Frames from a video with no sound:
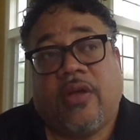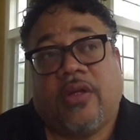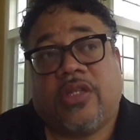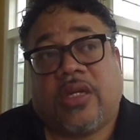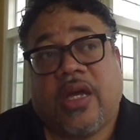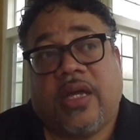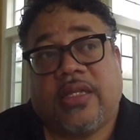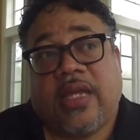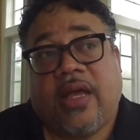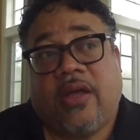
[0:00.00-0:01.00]
cut
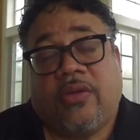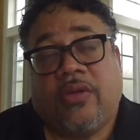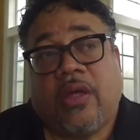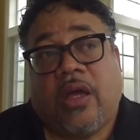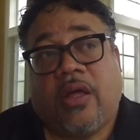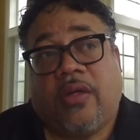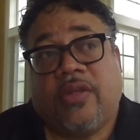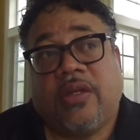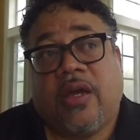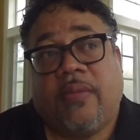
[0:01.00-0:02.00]
down the
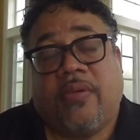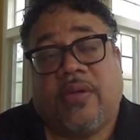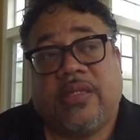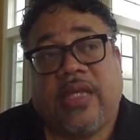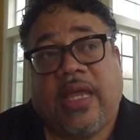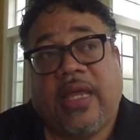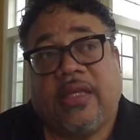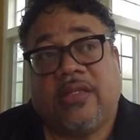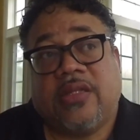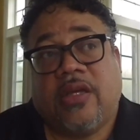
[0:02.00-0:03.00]
number of
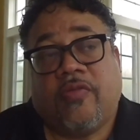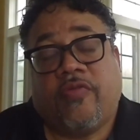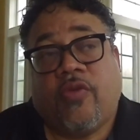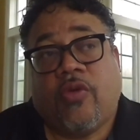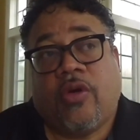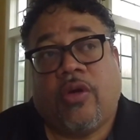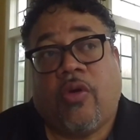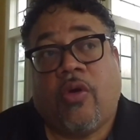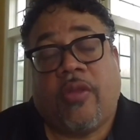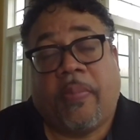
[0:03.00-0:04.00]
days
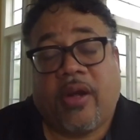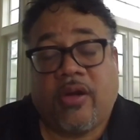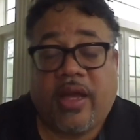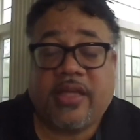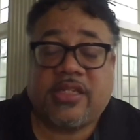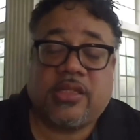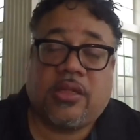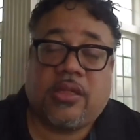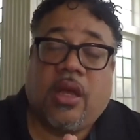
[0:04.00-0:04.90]
or the progression